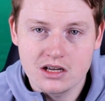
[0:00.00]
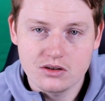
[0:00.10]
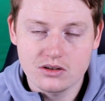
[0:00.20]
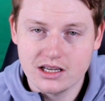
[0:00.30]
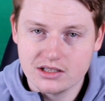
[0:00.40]

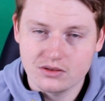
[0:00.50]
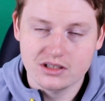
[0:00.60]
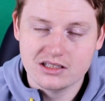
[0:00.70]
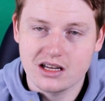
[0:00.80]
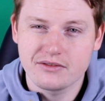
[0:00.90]
all that sort
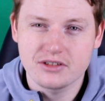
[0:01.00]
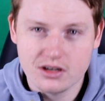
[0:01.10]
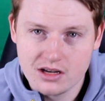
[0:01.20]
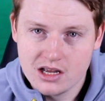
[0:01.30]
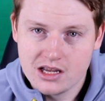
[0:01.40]
of stuff.
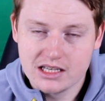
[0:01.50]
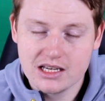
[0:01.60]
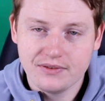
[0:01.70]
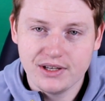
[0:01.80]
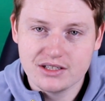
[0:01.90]
So he
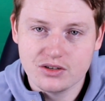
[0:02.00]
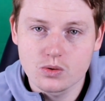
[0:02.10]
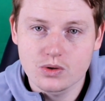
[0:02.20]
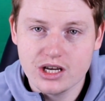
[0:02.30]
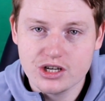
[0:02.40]
definitely has a good
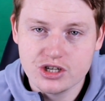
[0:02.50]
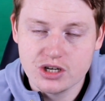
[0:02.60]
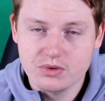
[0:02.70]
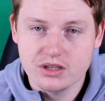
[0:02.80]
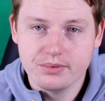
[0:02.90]

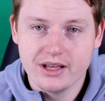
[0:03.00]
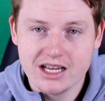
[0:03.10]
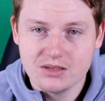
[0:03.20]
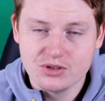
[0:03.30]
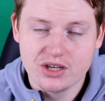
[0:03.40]
relationship with the
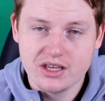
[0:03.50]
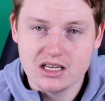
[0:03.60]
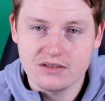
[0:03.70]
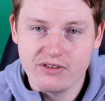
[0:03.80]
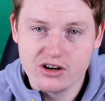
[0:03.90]
players, which I think
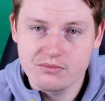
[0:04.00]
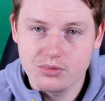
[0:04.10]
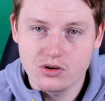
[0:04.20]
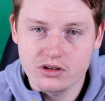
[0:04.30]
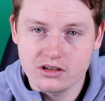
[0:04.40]
is very
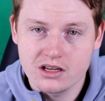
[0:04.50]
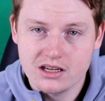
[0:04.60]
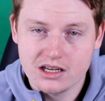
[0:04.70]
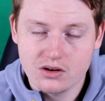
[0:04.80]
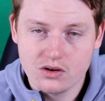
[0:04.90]
important
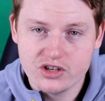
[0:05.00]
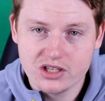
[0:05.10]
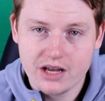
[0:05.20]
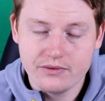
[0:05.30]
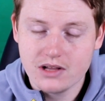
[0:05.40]
in
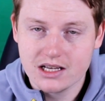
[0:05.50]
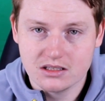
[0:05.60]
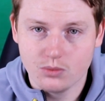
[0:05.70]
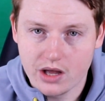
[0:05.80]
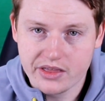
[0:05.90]
Origin level, as
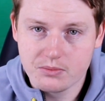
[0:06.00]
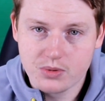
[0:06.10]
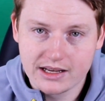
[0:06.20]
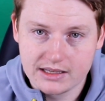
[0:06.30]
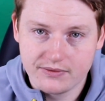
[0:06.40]
to why I think
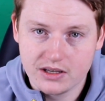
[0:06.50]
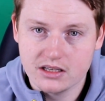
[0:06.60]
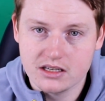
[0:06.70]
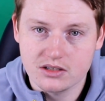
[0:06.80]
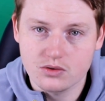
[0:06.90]
Brad
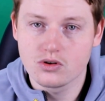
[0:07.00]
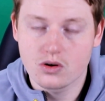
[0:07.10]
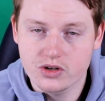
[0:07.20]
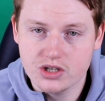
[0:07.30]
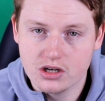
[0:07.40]
Fittler is a good
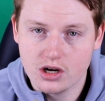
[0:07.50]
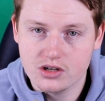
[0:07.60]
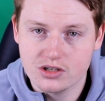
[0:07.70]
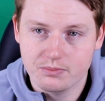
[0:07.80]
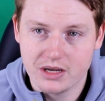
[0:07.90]
Origin
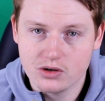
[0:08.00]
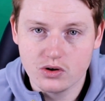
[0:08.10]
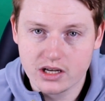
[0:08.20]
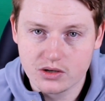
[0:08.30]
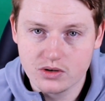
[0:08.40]
coach, but
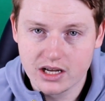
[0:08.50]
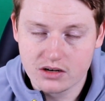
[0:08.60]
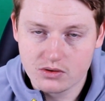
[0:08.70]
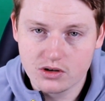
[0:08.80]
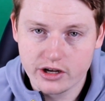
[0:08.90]
not a good
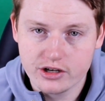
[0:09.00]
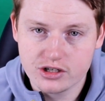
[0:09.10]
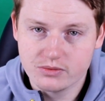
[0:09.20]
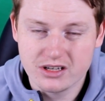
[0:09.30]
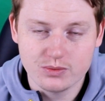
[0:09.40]
NRL
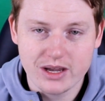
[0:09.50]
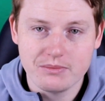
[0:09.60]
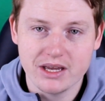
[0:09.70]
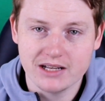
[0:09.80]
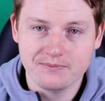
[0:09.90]
coach. Whereas Wayne
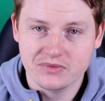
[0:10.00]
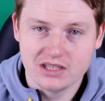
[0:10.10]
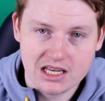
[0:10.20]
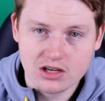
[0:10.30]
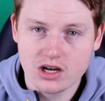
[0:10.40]
Bennett,
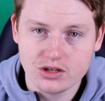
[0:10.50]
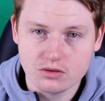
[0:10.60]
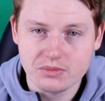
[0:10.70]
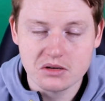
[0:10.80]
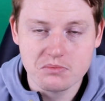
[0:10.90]
he can kind of
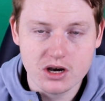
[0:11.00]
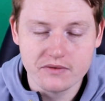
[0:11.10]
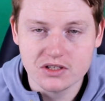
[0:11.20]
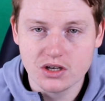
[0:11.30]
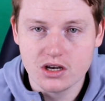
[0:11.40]
do a bit of
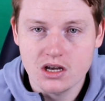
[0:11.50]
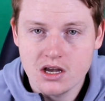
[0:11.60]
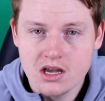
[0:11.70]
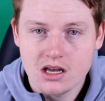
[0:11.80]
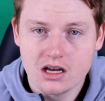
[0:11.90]
both. So
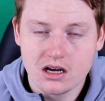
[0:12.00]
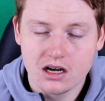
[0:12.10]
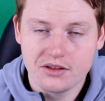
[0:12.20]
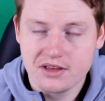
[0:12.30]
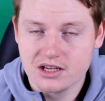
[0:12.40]

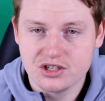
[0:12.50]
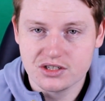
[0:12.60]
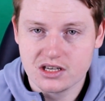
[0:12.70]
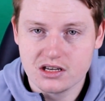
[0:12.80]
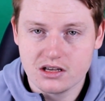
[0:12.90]
I think
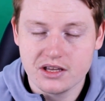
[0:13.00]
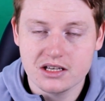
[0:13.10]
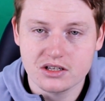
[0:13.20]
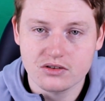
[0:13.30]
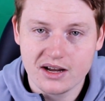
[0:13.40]

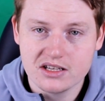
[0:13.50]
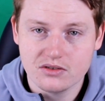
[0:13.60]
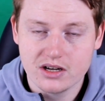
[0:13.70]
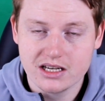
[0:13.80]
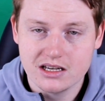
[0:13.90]
it's a great
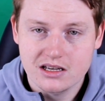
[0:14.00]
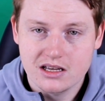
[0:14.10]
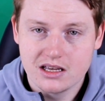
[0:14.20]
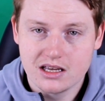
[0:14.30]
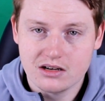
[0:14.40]
signing,
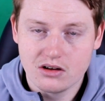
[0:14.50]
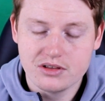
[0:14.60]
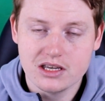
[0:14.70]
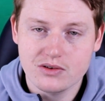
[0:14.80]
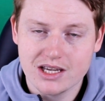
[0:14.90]
and I
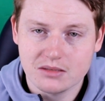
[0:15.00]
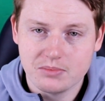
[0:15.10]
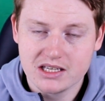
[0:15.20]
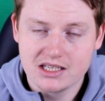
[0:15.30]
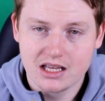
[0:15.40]
think he'll get the
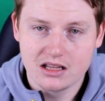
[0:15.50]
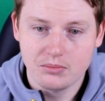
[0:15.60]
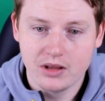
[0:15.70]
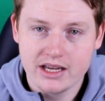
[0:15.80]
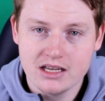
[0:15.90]
best out of the
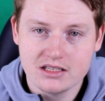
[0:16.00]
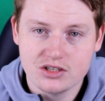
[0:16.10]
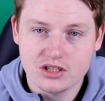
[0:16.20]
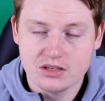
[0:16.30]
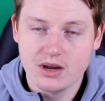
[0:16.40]
players.
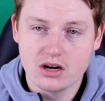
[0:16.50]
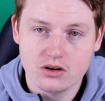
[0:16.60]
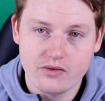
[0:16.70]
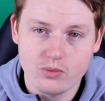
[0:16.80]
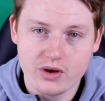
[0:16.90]
It's just a
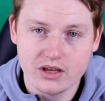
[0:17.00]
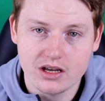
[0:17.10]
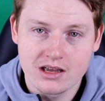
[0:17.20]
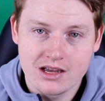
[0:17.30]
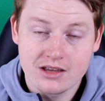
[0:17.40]
matter of
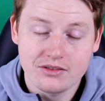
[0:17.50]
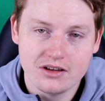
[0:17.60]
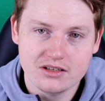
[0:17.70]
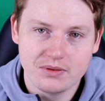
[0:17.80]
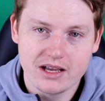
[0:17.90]
whether
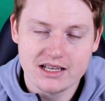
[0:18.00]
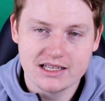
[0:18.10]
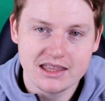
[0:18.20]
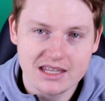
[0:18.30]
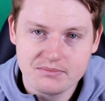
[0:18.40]
those players
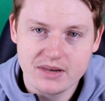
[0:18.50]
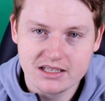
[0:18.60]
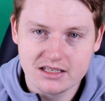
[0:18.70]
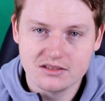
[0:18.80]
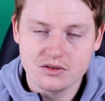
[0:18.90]
at their
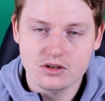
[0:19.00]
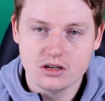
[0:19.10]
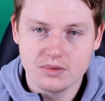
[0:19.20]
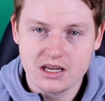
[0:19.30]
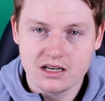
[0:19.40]
best is still
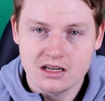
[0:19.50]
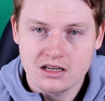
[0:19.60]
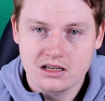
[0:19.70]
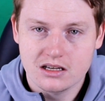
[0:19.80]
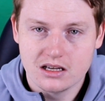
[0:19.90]
going to beat
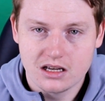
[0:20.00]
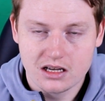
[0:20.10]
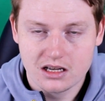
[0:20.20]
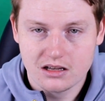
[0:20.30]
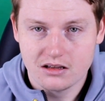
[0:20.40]

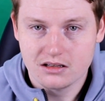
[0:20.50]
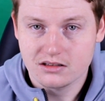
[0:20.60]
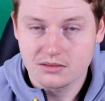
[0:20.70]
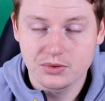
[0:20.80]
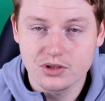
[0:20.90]

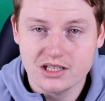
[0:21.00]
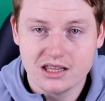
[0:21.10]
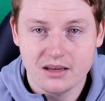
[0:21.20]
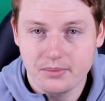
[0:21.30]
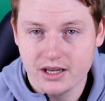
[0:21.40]
the Blues
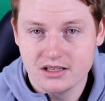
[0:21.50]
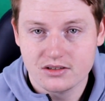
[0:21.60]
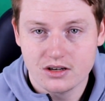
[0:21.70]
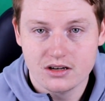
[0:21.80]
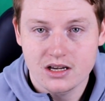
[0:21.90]
at their best.
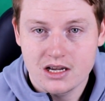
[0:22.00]
So